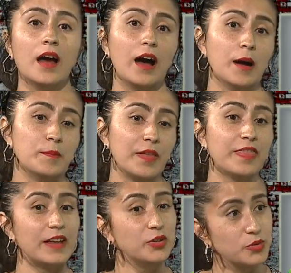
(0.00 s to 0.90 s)

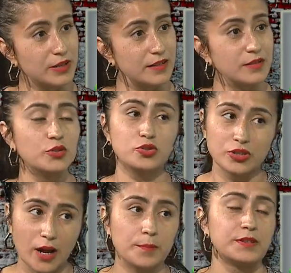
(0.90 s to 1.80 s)
then you
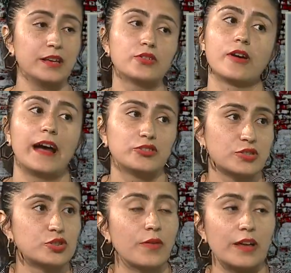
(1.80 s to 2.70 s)
should update your
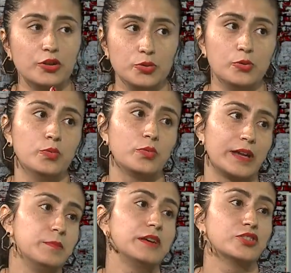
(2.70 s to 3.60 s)
address so that you
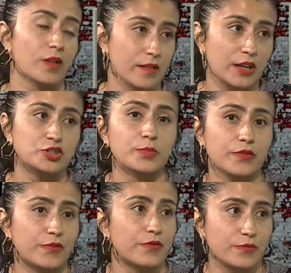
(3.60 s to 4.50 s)
can be eligible
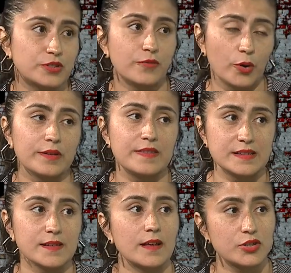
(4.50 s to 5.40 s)
to vote in
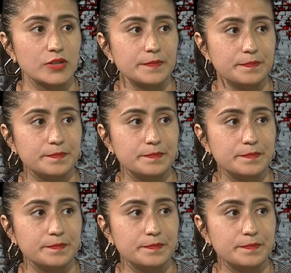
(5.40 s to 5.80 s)
this election.